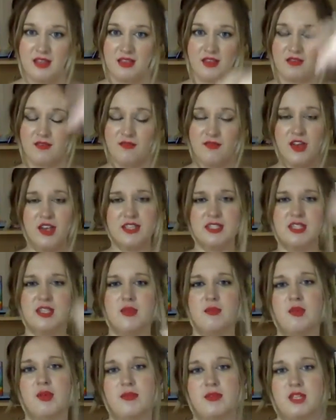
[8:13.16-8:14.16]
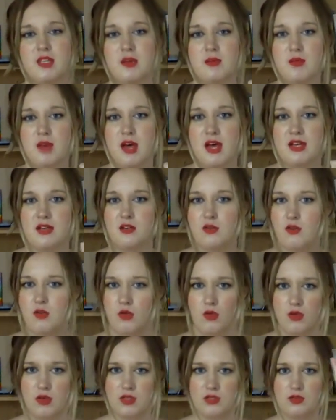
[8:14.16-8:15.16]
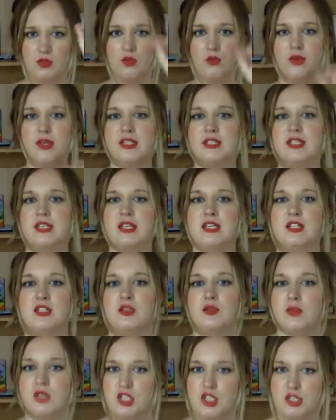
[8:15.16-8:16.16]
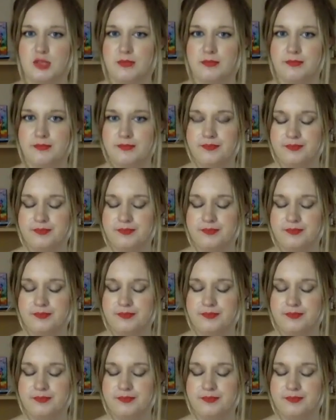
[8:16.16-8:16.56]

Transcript: The first thing that pops in your mind is always the intuition.